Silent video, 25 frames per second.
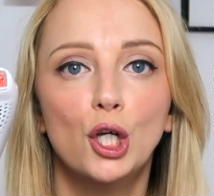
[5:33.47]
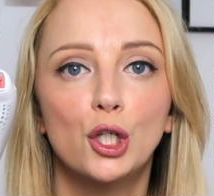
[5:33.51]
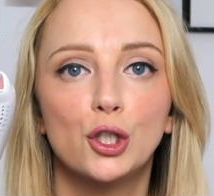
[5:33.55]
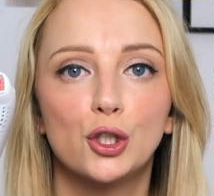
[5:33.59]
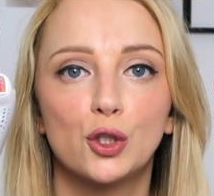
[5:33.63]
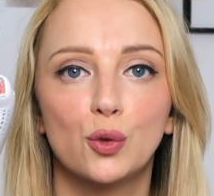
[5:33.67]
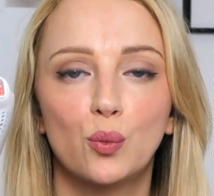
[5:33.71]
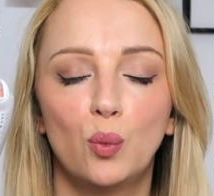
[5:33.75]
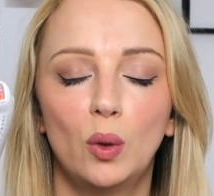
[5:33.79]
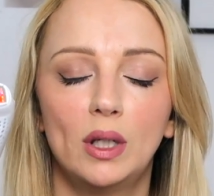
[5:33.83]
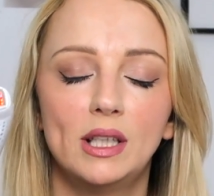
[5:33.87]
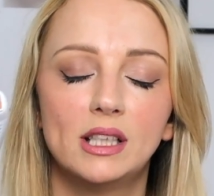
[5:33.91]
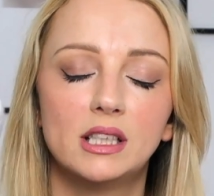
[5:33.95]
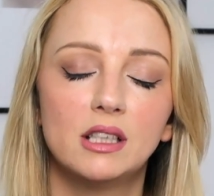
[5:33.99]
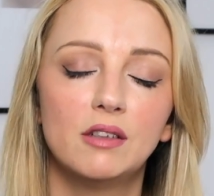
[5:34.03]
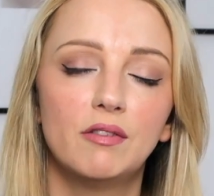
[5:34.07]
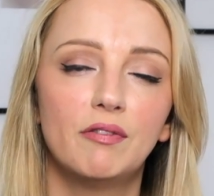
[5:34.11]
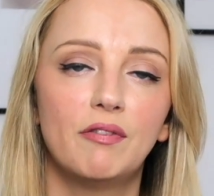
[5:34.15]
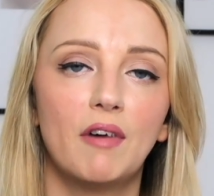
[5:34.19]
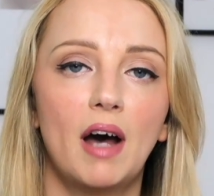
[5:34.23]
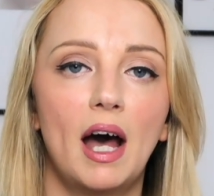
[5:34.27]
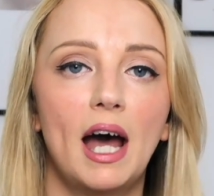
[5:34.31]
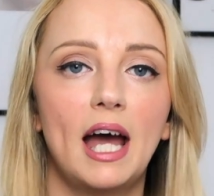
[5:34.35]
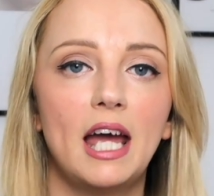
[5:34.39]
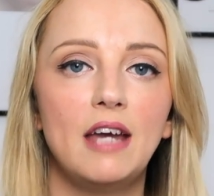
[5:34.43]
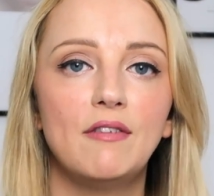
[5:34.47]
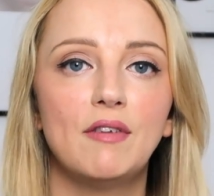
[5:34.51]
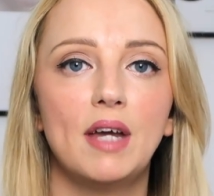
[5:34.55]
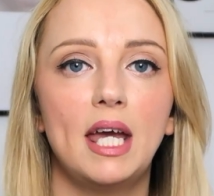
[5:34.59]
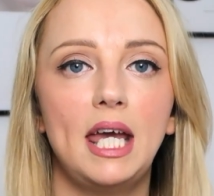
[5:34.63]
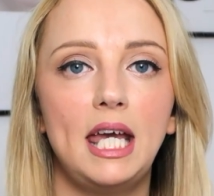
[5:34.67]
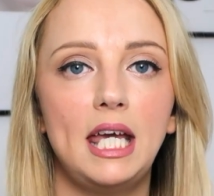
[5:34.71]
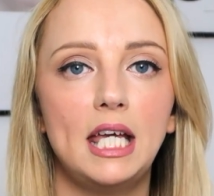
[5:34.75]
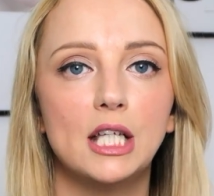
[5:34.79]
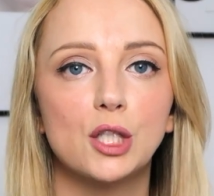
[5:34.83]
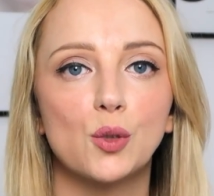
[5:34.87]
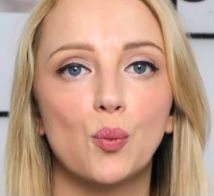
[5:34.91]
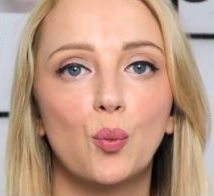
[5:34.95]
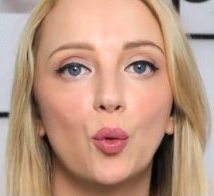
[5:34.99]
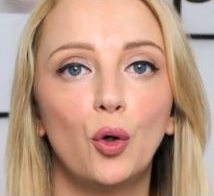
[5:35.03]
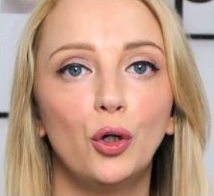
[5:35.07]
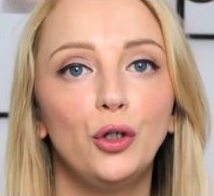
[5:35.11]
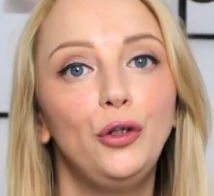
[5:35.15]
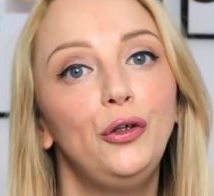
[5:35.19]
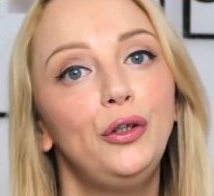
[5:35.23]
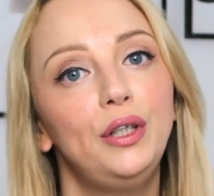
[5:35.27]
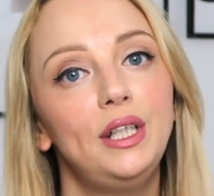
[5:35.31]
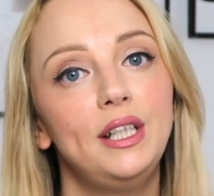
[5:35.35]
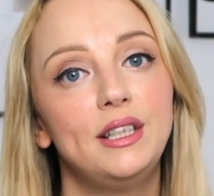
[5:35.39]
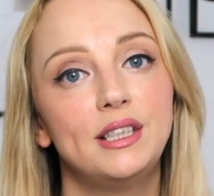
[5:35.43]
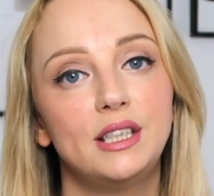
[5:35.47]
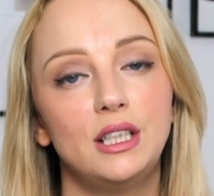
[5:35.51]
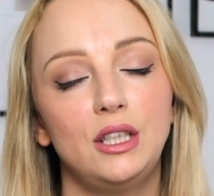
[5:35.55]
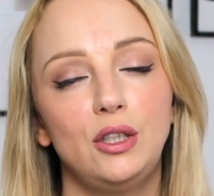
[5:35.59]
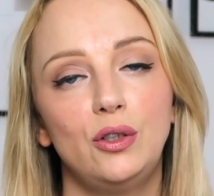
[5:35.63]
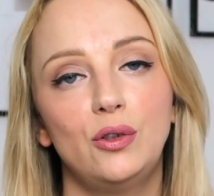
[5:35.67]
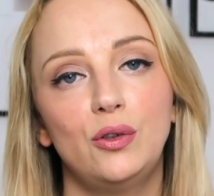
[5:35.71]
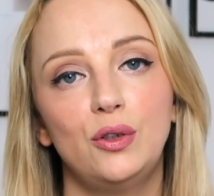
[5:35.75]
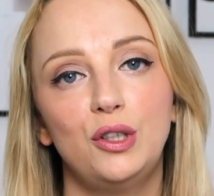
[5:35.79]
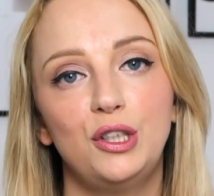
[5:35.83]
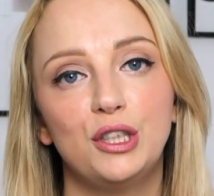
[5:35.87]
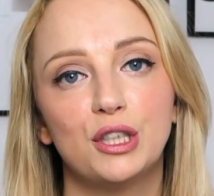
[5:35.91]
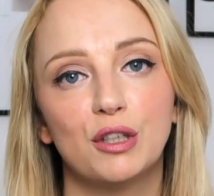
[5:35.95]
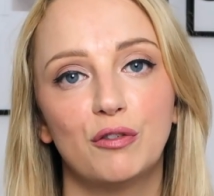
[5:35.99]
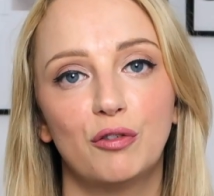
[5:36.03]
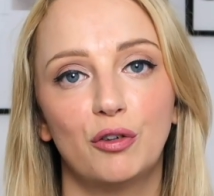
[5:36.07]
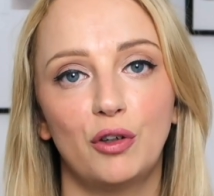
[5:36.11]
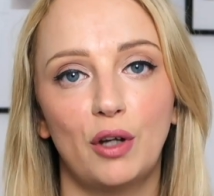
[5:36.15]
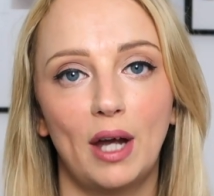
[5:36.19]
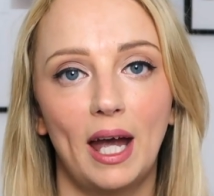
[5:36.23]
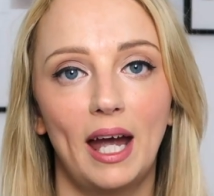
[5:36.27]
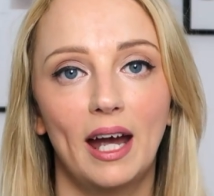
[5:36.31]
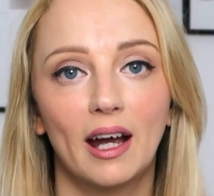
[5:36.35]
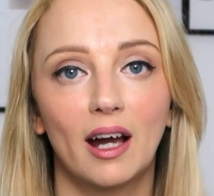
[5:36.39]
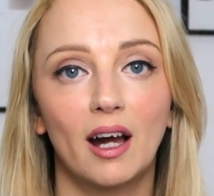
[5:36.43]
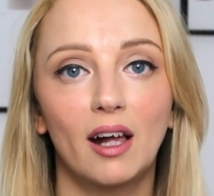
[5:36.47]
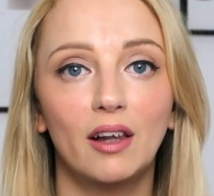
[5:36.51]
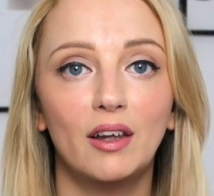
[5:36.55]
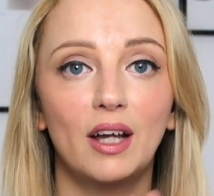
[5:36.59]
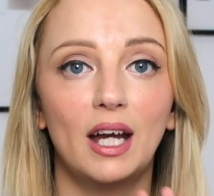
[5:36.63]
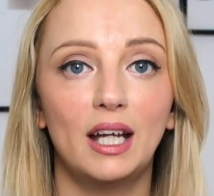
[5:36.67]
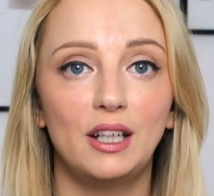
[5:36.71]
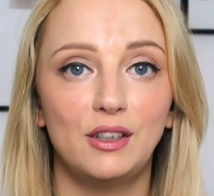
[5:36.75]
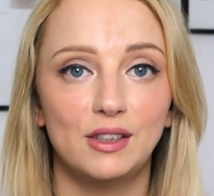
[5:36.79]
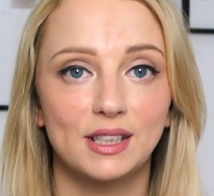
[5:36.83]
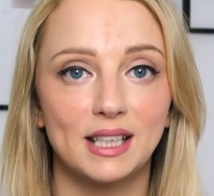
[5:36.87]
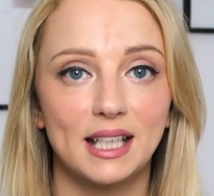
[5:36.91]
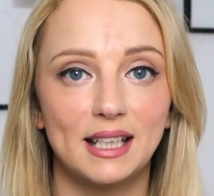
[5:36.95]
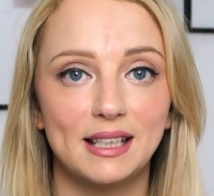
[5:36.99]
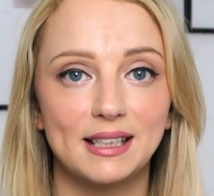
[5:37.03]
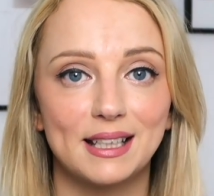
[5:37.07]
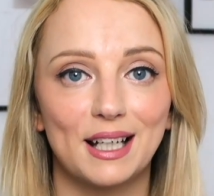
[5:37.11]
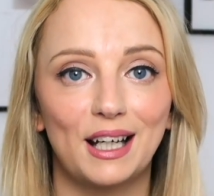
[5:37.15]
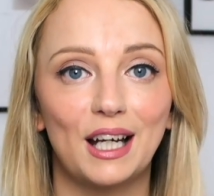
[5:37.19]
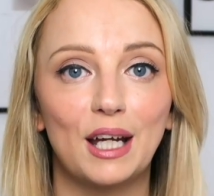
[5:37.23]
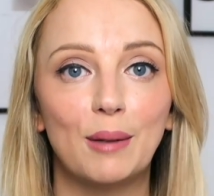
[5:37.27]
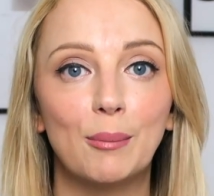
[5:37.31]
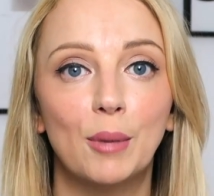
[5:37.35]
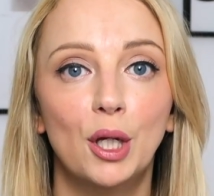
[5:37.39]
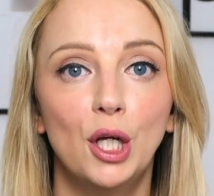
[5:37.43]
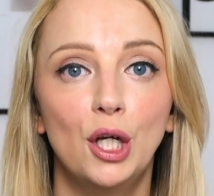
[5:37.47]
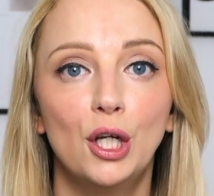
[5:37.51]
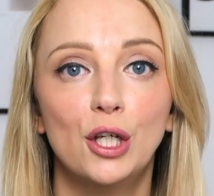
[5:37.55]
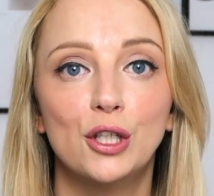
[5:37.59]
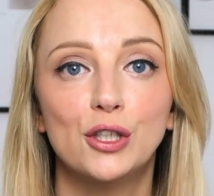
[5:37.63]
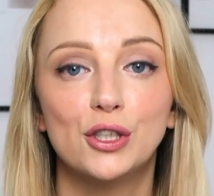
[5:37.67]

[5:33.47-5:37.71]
So 1 to 5 is what you need to use for your hair colour and your skin type.